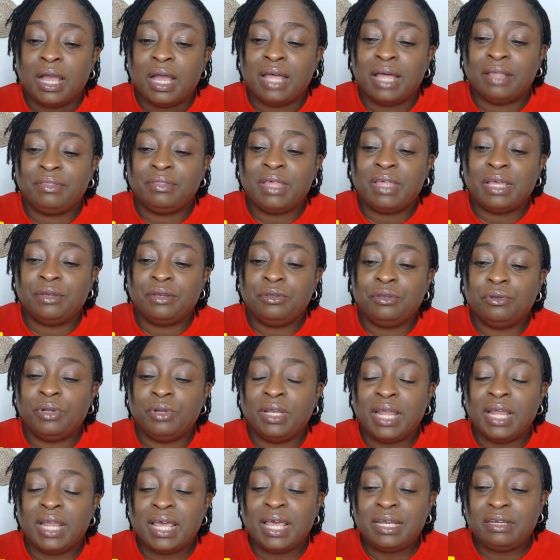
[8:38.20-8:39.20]
And then you
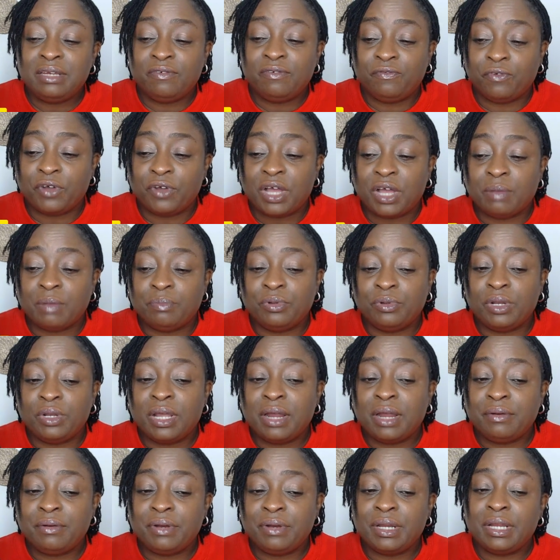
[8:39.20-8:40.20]
learn the
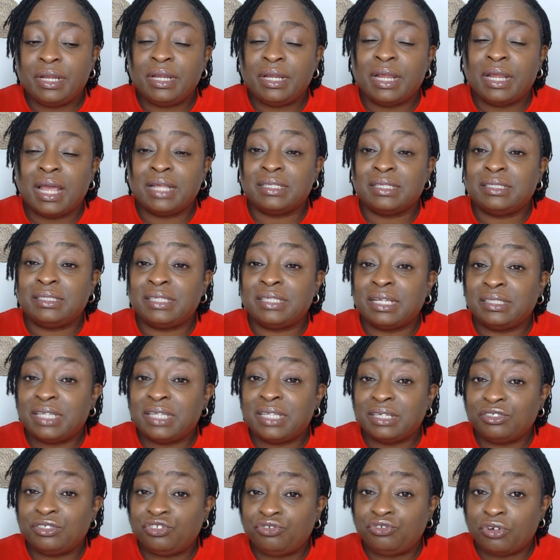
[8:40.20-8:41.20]
vocabulary and
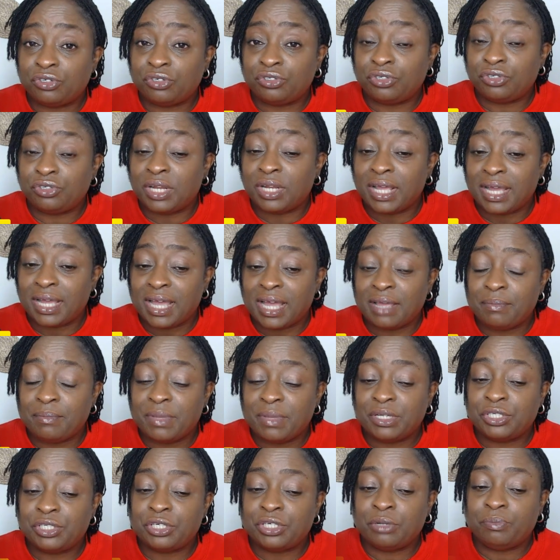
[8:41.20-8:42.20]
sentence structure, like I
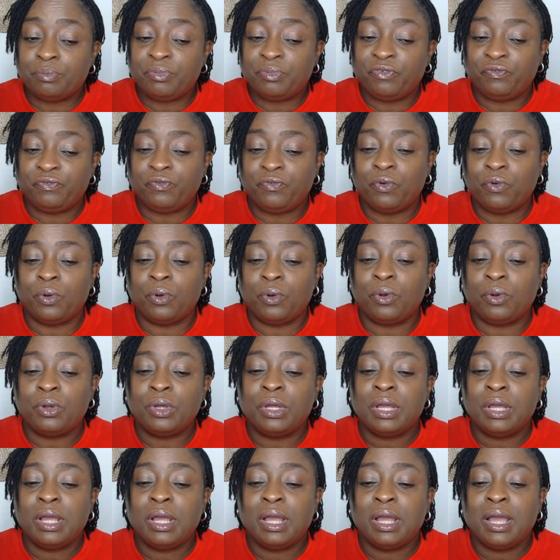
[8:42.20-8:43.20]
mentioned before,
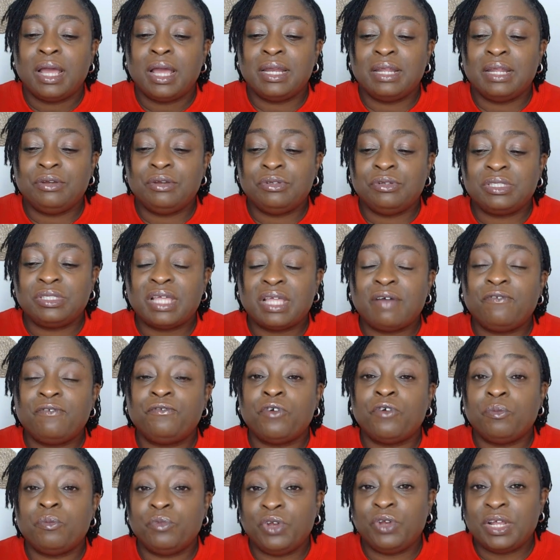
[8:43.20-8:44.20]
and then you start
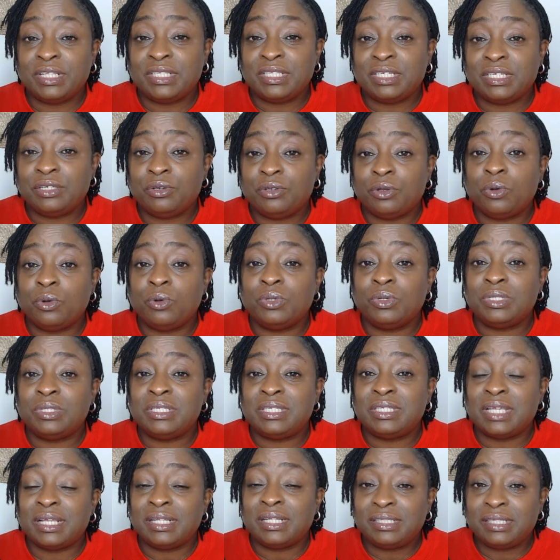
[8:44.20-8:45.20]
formulating your own
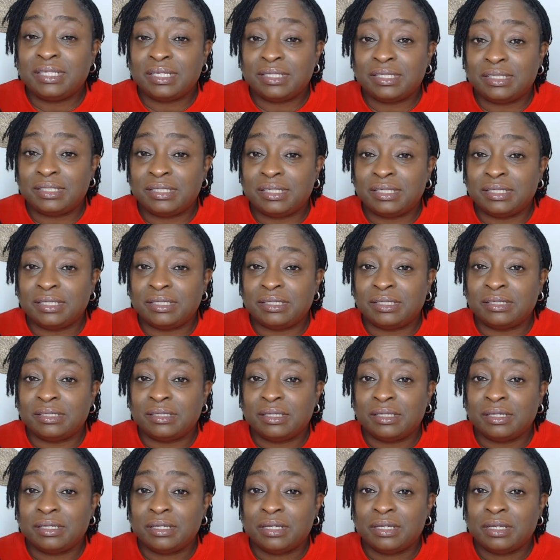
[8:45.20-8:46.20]
sentences.
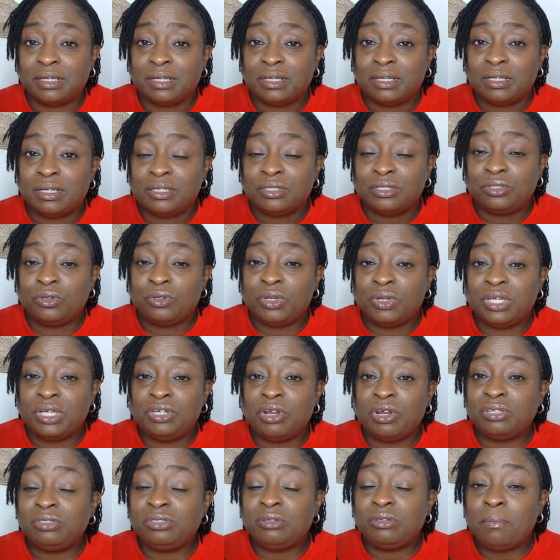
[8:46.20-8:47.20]
So it
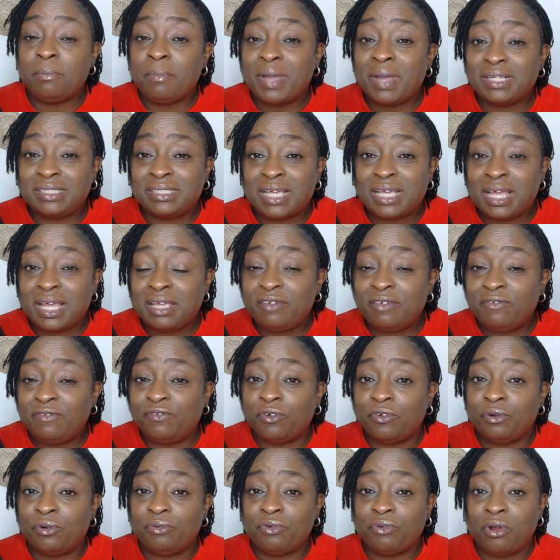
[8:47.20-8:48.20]
doesn't matter
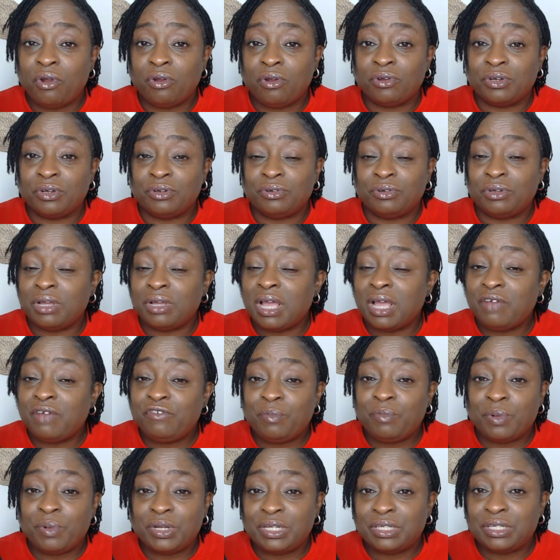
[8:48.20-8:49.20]
if you're wrong.
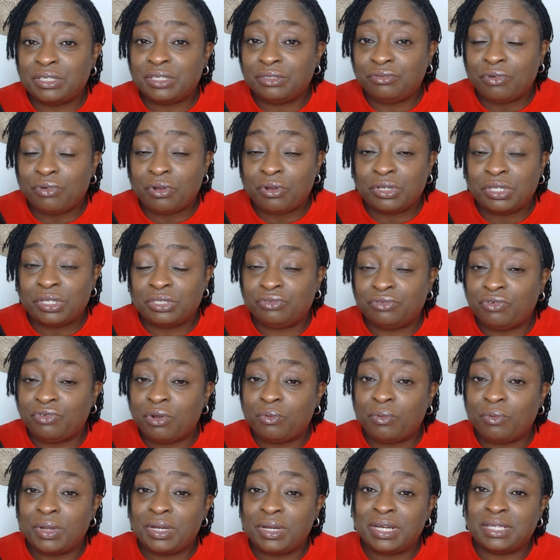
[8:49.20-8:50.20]
Everybody is
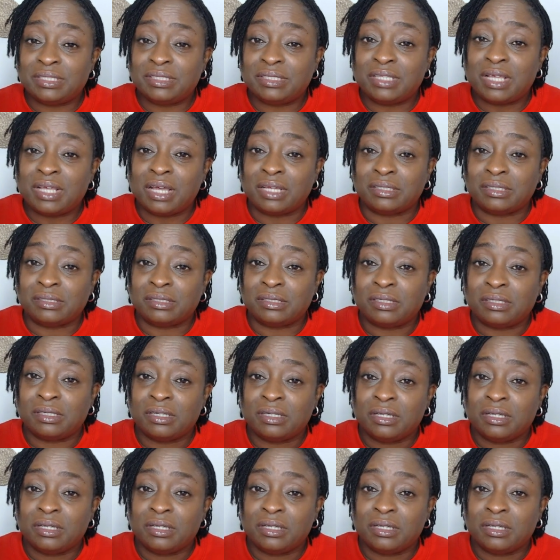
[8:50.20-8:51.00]
wrong when they start.